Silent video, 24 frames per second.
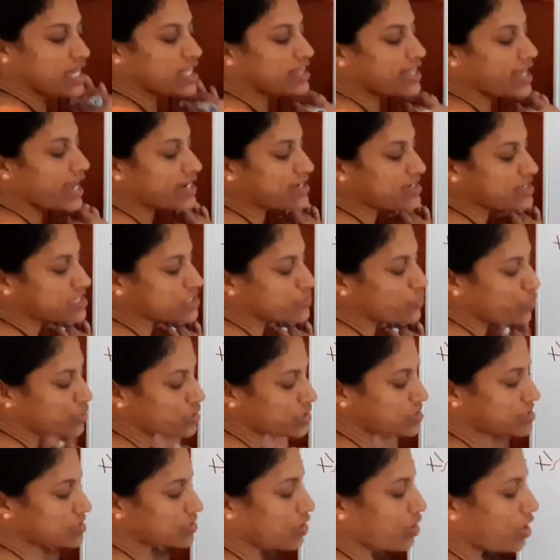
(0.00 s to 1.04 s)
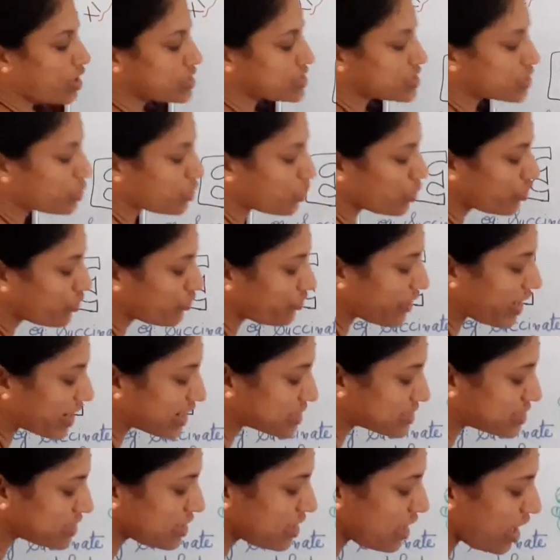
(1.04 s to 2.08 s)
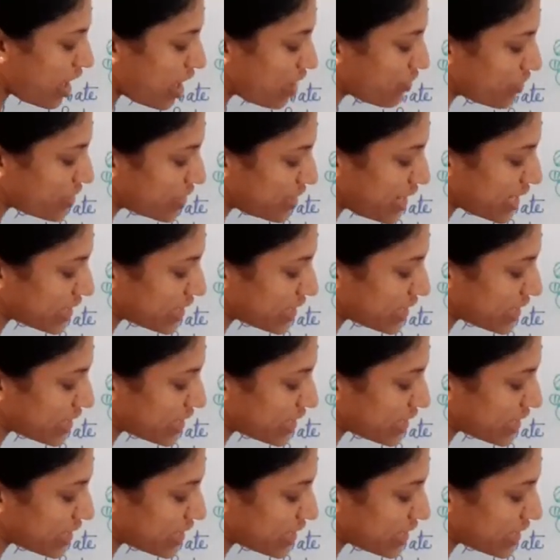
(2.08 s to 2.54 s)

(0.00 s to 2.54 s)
That is what is called cofactor, our